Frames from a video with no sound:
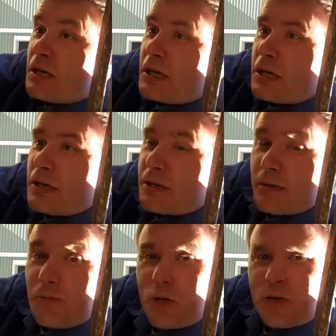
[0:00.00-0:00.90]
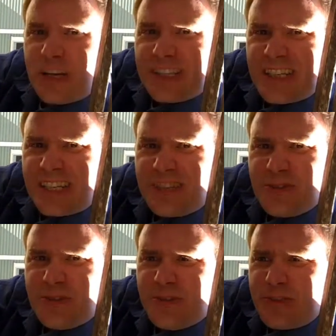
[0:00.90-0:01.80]
and uh, more rotten
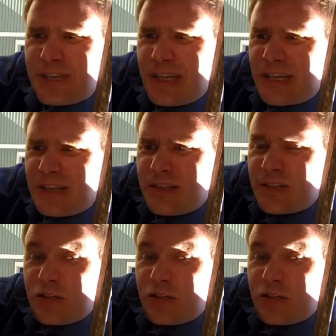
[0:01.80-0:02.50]
tattoos and uh,